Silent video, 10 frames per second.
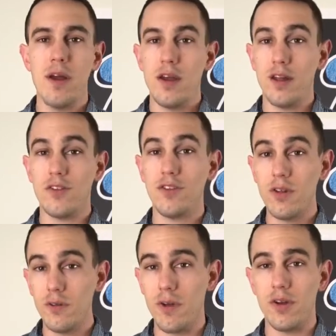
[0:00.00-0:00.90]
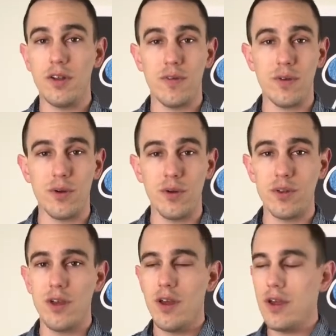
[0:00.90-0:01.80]
It's still very
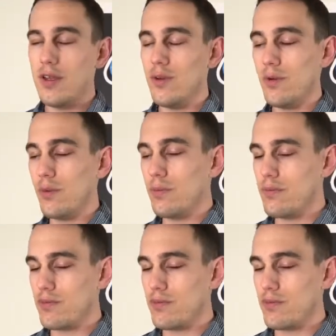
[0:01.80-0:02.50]
difficult. You